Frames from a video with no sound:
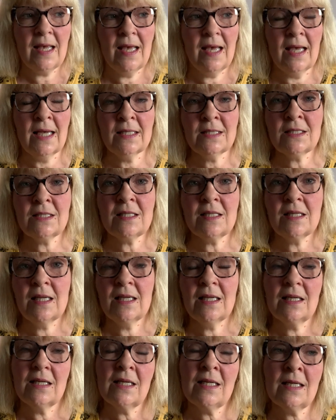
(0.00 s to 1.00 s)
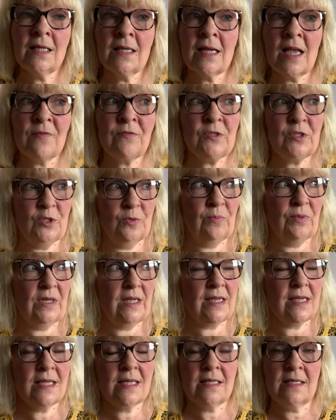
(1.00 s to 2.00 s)
And
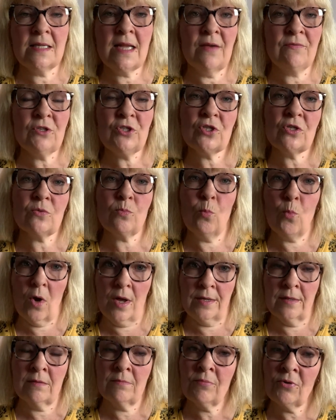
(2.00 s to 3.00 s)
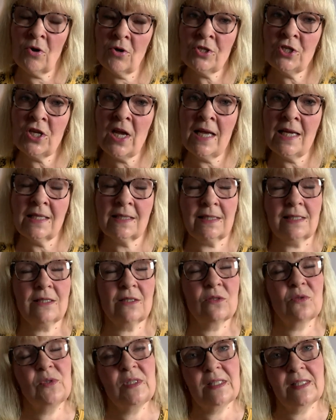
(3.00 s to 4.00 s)
inevitably, it's never just one project. There's
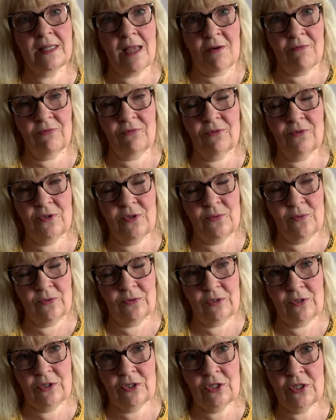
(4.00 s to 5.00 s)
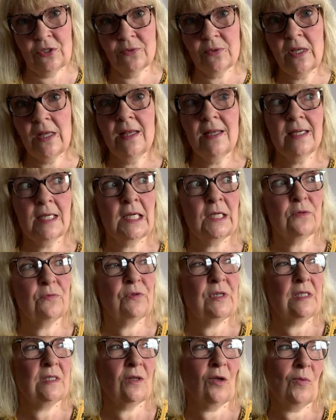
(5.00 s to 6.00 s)
always several you want to do. Like, for
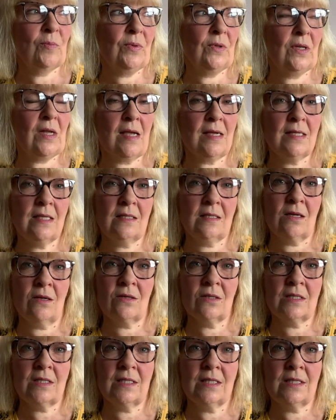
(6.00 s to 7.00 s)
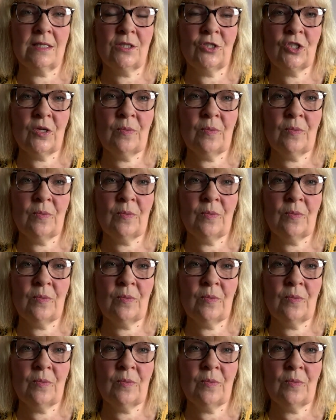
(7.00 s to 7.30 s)
example, I started a